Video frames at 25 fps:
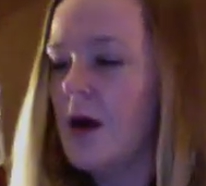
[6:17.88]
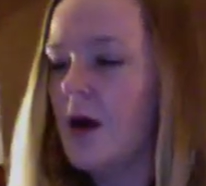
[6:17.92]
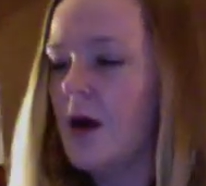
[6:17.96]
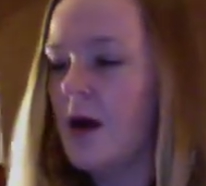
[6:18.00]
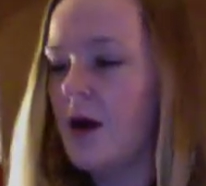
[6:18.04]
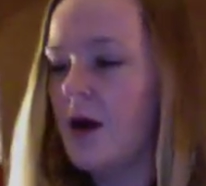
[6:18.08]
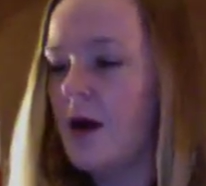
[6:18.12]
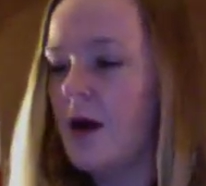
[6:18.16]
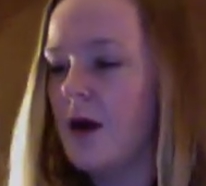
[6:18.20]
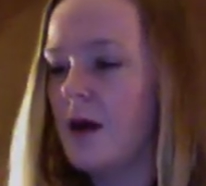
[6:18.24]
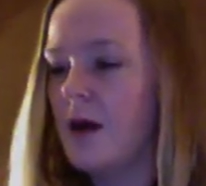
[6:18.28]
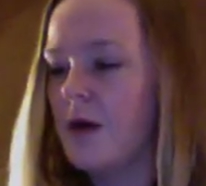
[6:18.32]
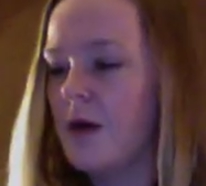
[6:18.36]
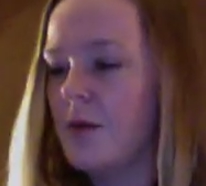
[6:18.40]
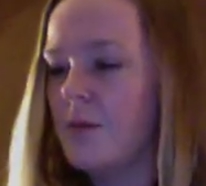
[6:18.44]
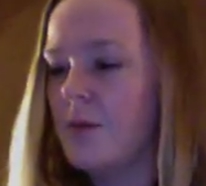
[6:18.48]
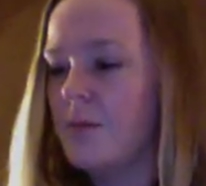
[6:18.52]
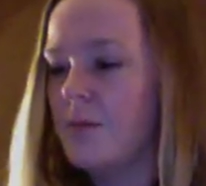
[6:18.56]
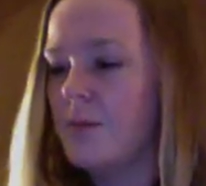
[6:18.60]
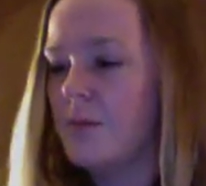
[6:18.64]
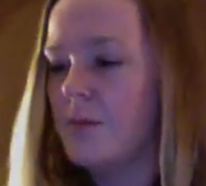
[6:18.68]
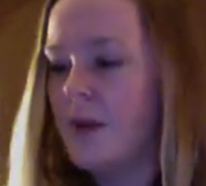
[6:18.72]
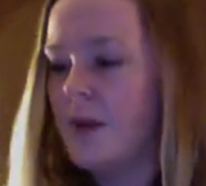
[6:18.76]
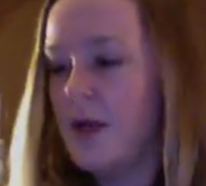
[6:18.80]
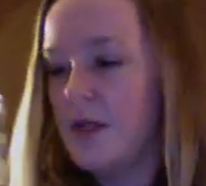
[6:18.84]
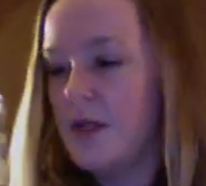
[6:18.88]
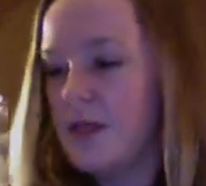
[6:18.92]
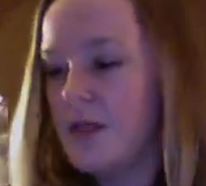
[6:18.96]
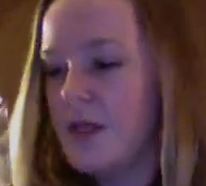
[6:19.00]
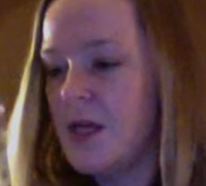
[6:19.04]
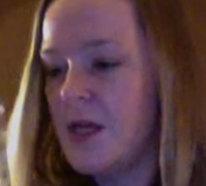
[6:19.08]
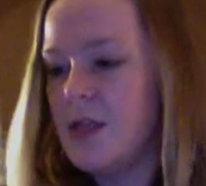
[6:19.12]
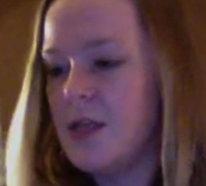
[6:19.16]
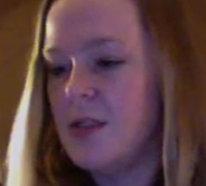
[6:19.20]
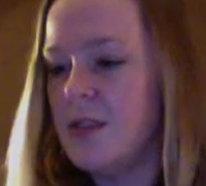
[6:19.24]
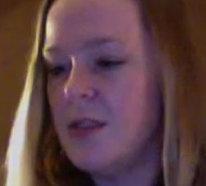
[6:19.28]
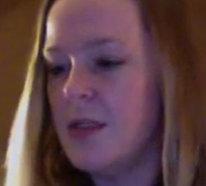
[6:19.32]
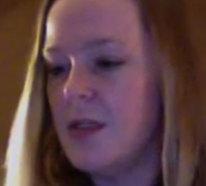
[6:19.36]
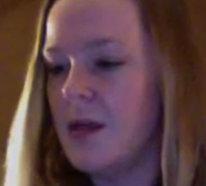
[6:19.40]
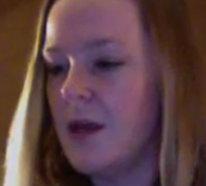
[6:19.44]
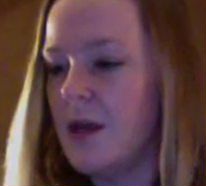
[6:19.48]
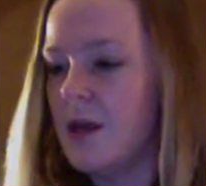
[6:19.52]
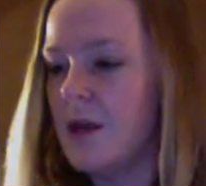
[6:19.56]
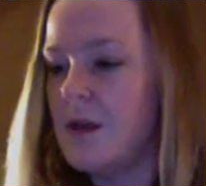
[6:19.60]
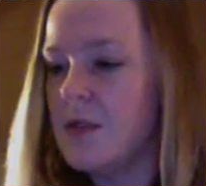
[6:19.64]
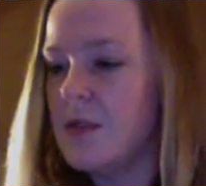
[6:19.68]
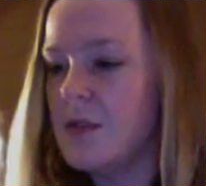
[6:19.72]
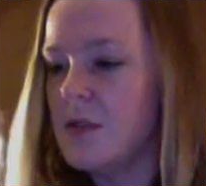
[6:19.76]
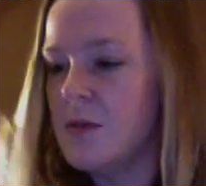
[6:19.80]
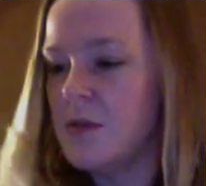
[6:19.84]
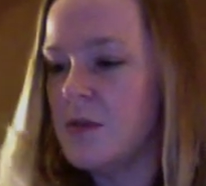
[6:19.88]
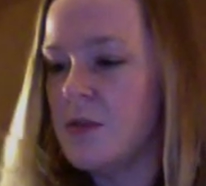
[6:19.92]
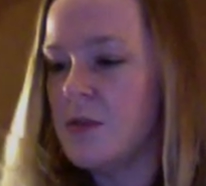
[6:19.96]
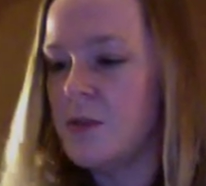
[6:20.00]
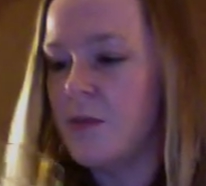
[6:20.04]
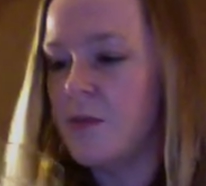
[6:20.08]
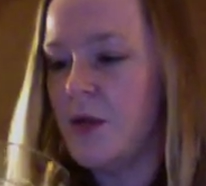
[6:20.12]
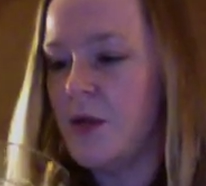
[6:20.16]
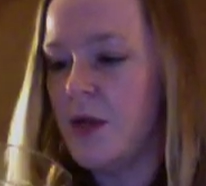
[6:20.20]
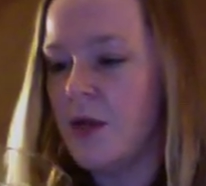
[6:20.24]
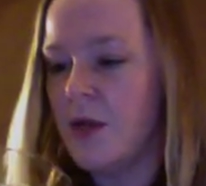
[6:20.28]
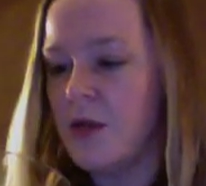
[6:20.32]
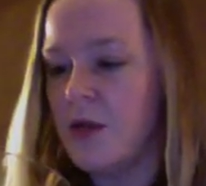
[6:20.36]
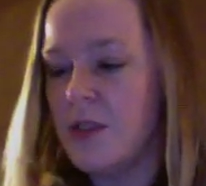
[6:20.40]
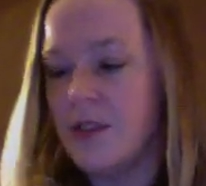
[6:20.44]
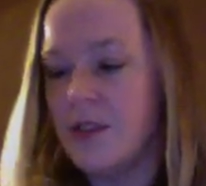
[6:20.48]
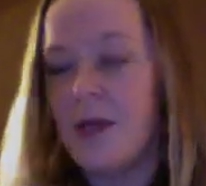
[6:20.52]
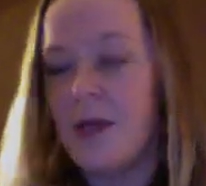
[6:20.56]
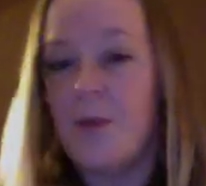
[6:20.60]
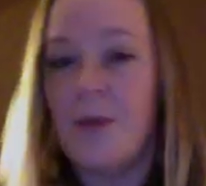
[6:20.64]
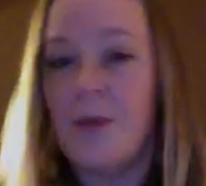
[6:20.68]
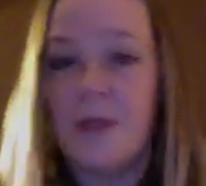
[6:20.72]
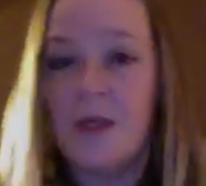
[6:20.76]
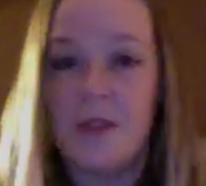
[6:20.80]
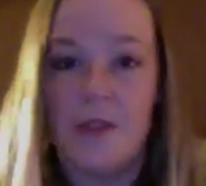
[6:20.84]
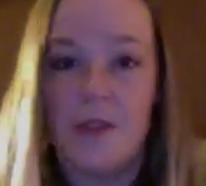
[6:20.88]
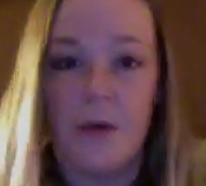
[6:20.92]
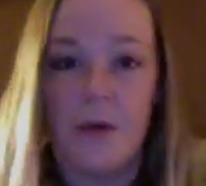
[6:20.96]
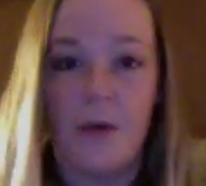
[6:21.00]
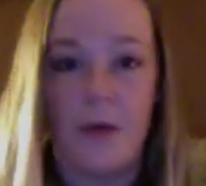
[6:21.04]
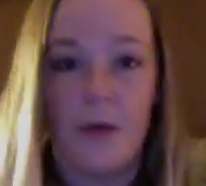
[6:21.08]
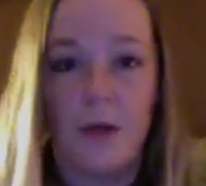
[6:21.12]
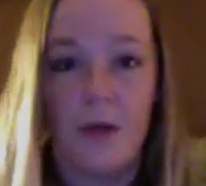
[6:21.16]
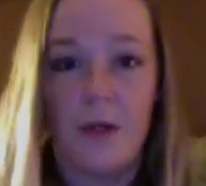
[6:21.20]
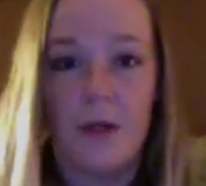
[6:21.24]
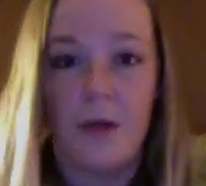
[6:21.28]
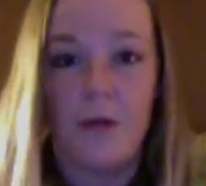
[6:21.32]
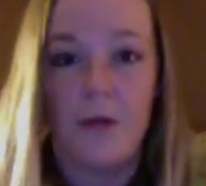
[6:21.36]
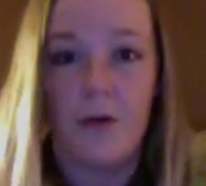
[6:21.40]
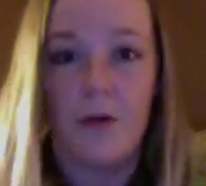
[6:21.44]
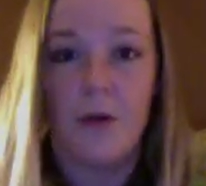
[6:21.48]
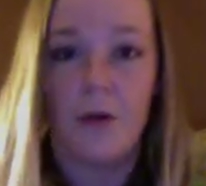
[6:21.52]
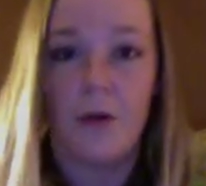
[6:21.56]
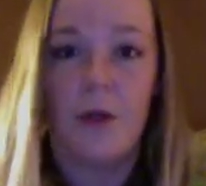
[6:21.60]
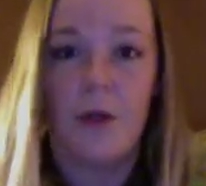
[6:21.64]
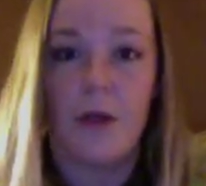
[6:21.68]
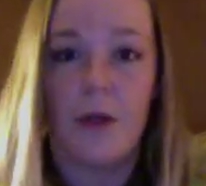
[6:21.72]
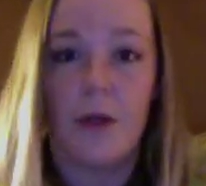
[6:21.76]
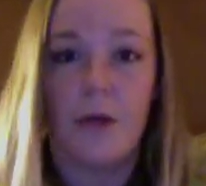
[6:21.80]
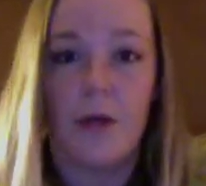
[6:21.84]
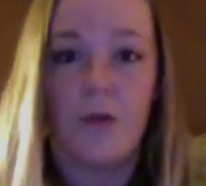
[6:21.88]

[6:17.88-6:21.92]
But it's tasty, and this would be a good stepping stone if you're